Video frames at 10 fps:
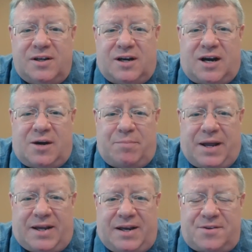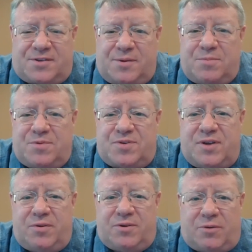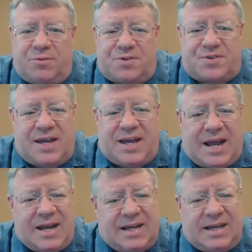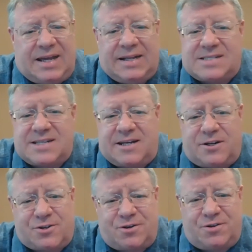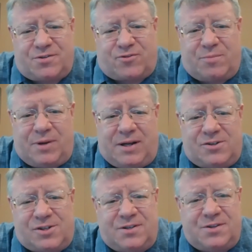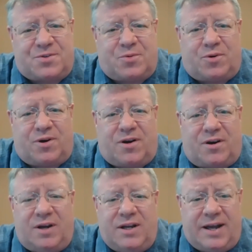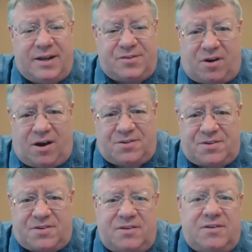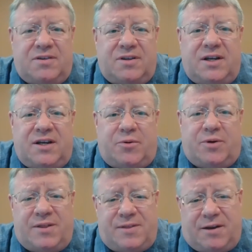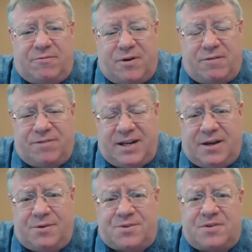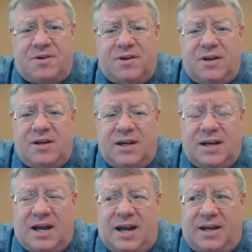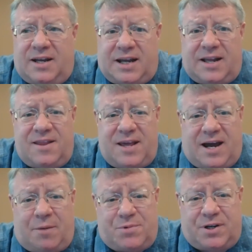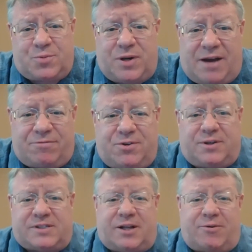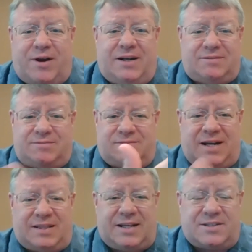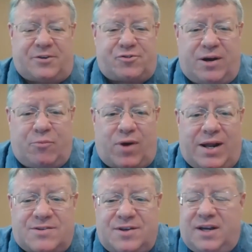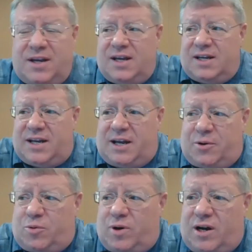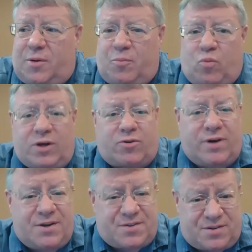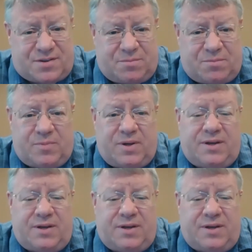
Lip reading: mechanisms. You don't see any heat signatures from engines or exhaust, in the infrared videos. And again, the objects would have to accelerate at these extreme rates. Now, one criticism